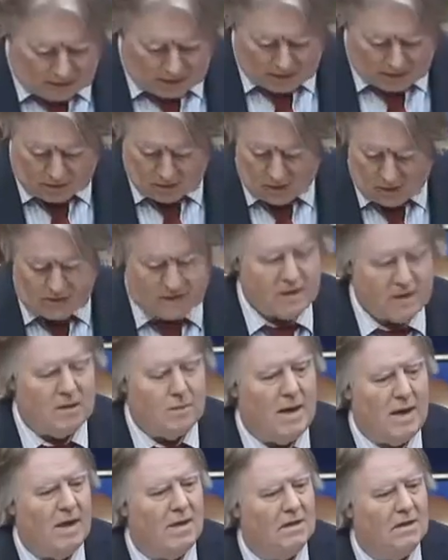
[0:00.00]
doesn't seem
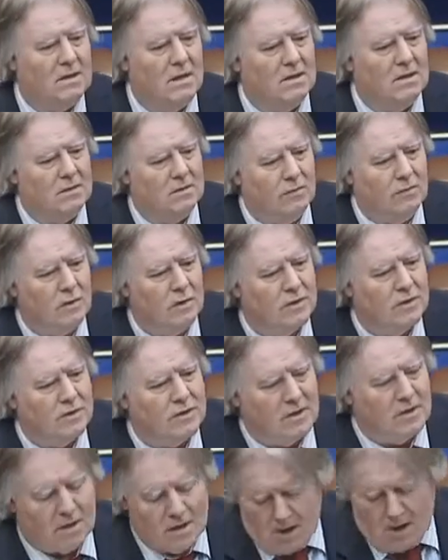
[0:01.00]
to be any sense of
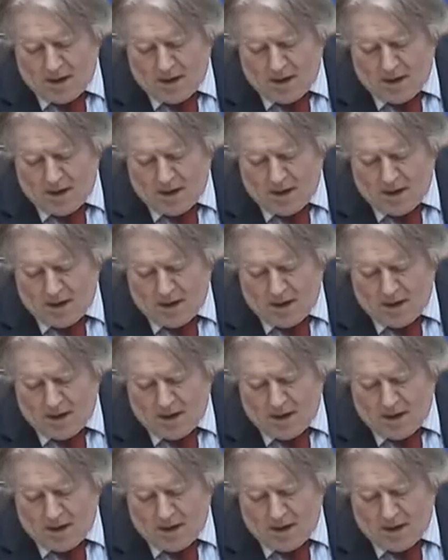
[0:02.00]
urgency.